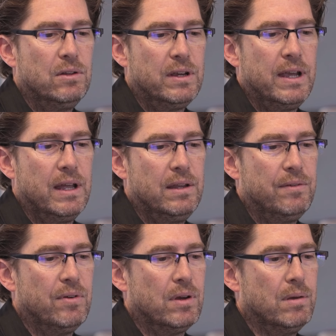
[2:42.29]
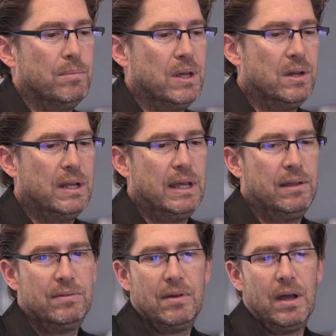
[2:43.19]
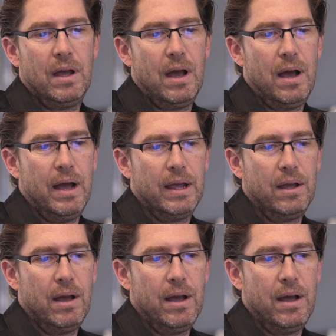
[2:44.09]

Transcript: looking at different communities, I,